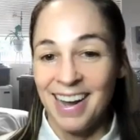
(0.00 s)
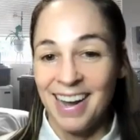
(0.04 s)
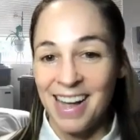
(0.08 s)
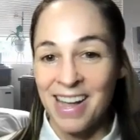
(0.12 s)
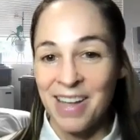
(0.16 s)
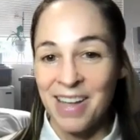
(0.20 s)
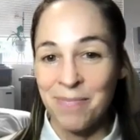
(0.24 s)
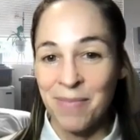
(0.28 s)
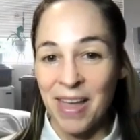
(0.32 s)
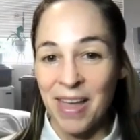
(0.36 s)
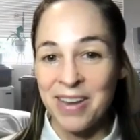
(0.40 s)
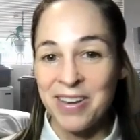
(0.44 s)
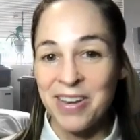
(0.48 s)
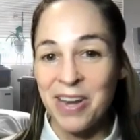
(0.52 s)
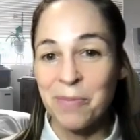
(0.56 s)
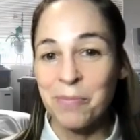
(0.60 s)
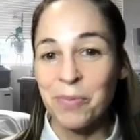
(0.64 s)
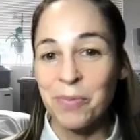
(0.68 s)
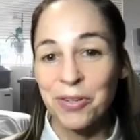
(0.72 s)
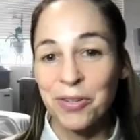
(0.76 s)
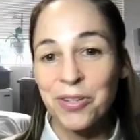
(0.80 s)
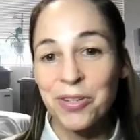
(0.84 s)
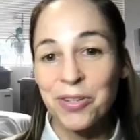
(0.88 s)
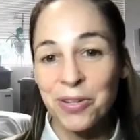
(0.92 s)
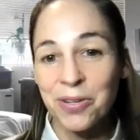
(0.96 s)
and
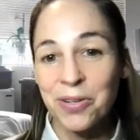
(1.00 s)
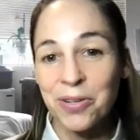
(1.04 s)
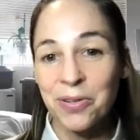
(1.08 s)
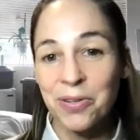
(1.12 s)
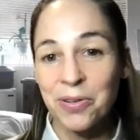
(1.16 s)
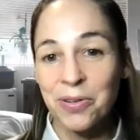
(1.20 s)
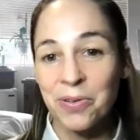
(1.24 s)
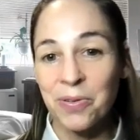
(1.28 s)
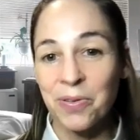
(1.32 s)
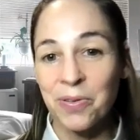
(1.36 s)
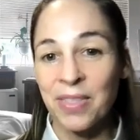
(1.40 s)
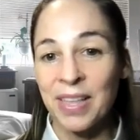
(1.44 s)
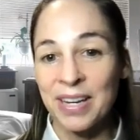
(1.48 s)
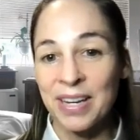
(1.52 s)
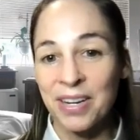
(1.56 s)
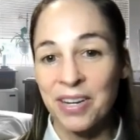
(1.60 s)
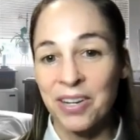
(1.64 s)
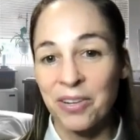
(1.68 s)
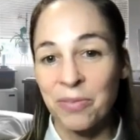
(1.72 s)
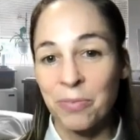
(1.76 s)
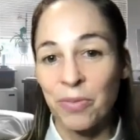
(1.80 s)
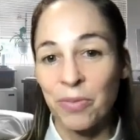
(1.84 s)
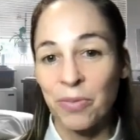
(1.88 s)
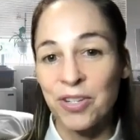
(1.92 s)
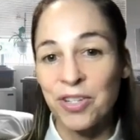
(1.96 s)
number two, that a
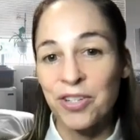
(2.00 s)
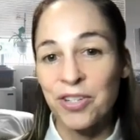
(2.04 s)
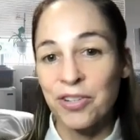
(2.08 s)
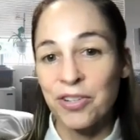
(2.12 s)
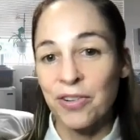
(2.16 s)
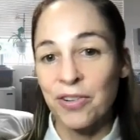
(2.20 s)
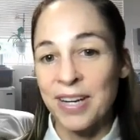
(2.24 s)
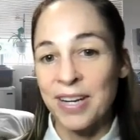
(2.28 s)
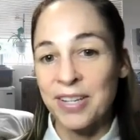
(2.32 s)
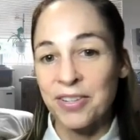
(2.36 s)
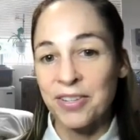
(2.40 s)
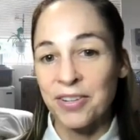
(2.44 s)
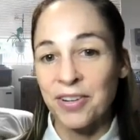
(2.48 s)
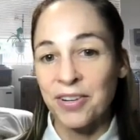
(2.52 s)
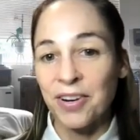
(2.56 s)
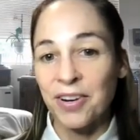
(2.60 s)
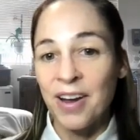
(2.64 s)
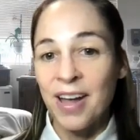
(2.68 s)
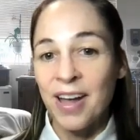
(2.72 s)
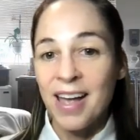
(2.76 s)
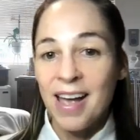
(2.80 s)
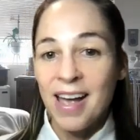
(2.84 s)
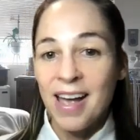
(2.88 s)
good moisturizer